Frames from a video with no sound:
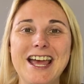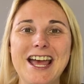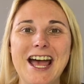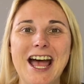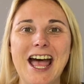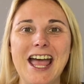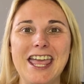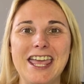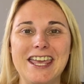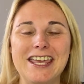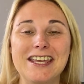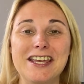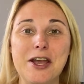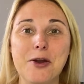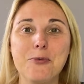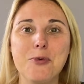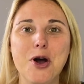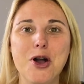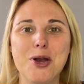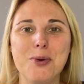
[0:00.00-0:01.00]
Hi,
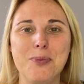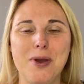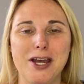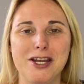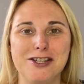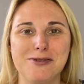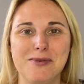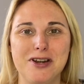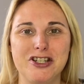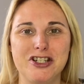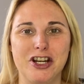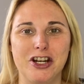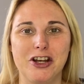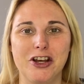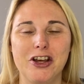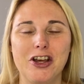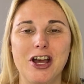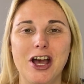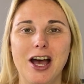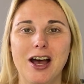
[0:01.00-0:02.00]
and welcome back to my
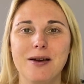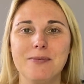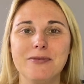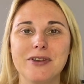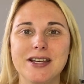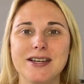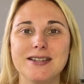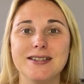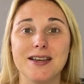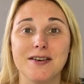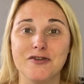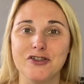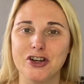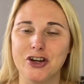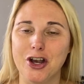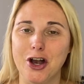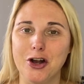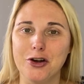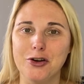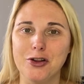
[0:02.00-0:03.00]
channel. I'm Liz of
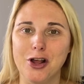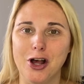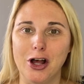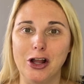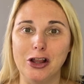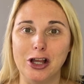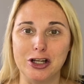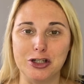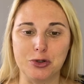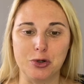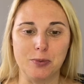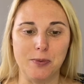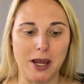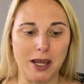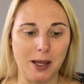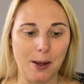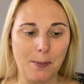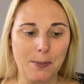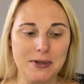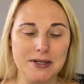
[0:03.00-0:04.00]
Chicago Law Luxury
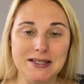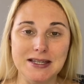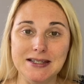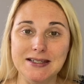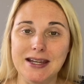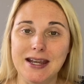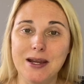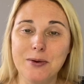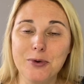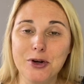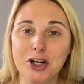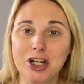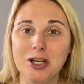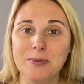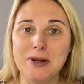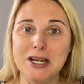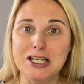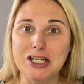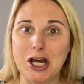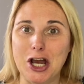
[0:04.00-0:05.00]
Makeup. Today we're going to
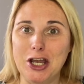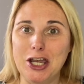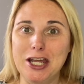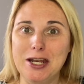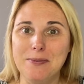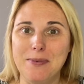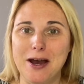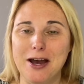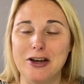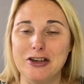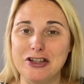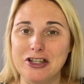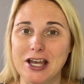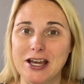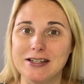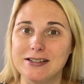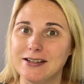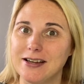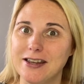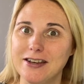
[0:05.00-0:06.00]
be talking about
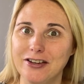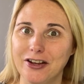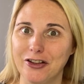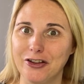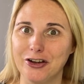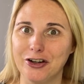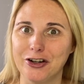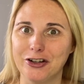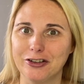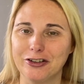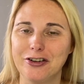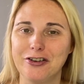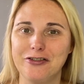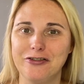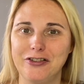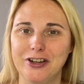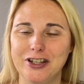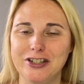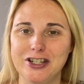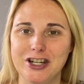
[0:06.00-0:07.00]
yet another
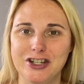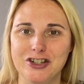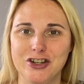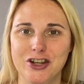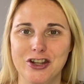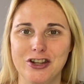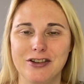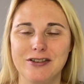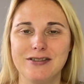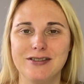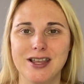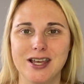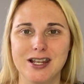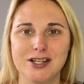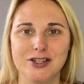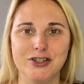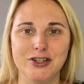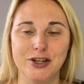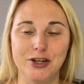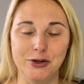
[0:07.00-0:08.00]
foundation that
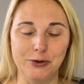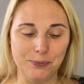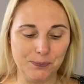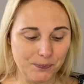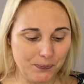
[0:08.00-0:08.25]
is new.